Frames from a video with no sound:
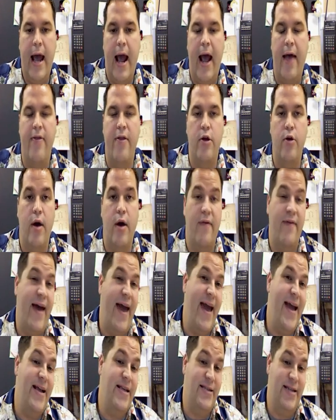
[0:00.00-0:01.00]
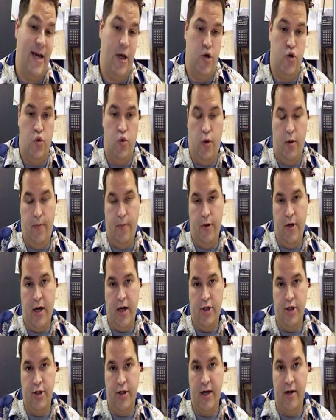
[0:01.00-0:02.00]
And then you have asexual
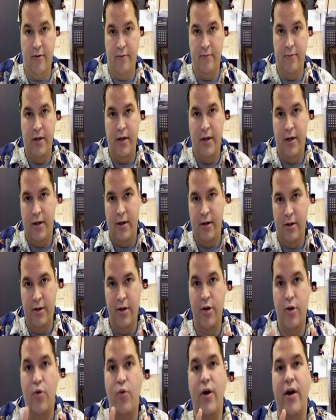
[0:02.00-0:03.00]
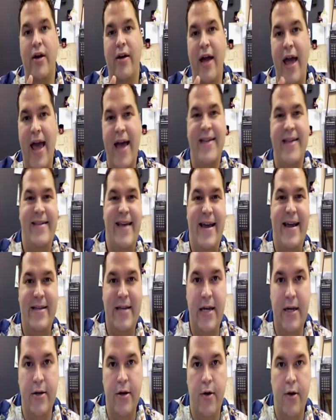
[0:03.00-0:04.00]
reproduction. Now, a little quick SAT
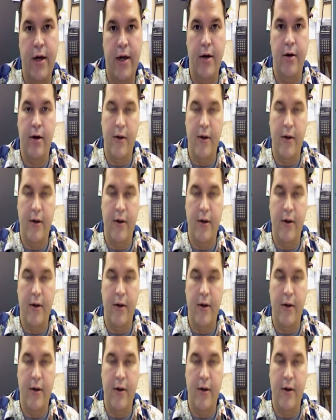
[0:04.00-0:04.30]
note here.